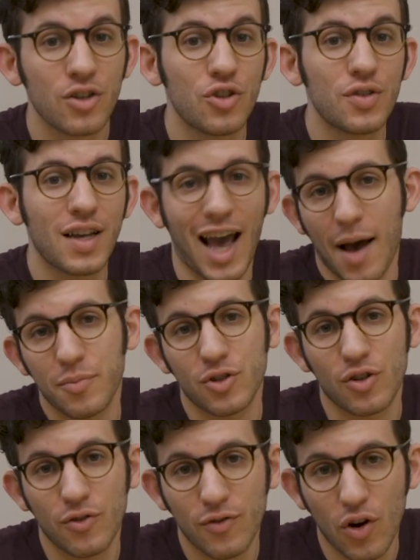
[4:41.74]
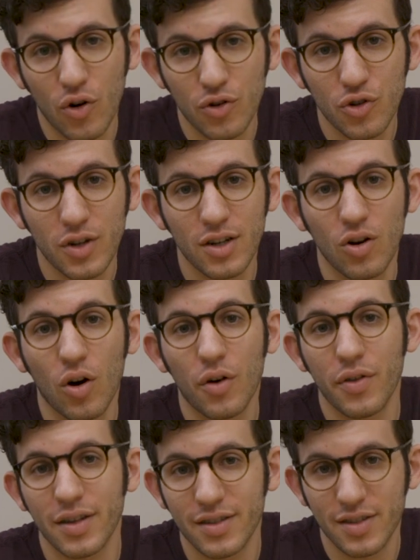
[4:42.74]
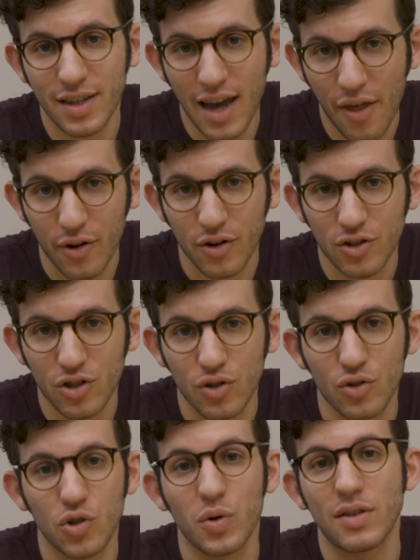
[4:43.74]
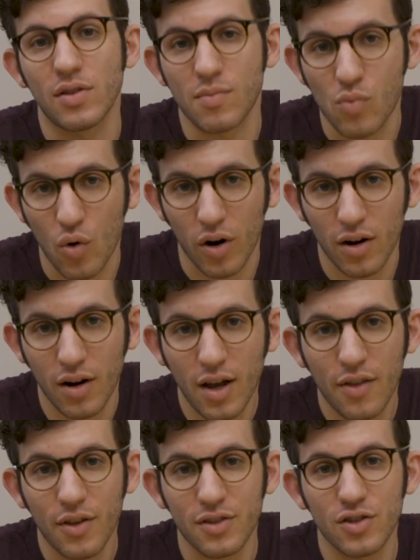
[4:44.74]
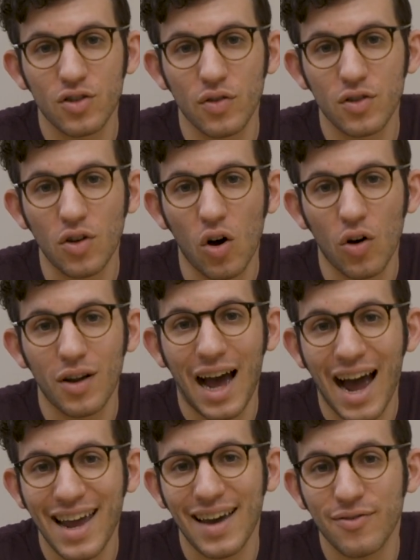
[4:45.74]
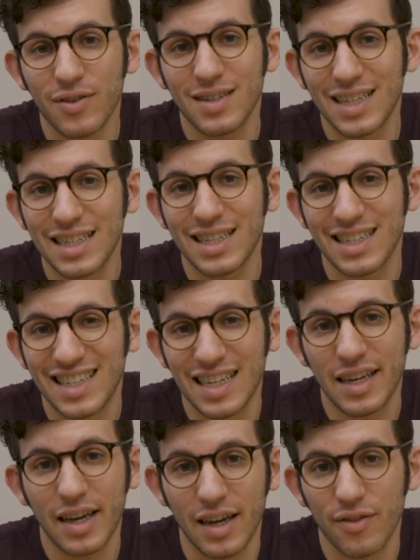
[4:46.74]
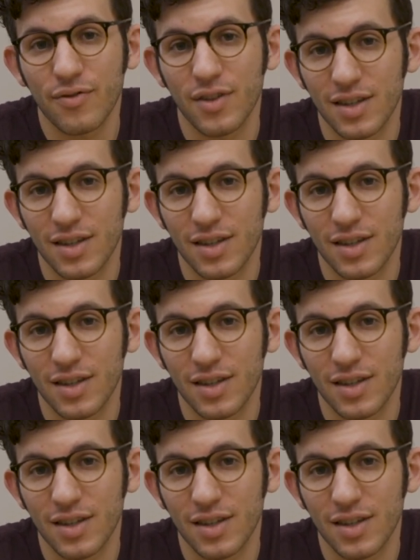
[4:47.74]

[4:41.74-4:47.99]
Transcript: Using apps on your phone, you can hook things together to do even more. There's a service called I F T T T, if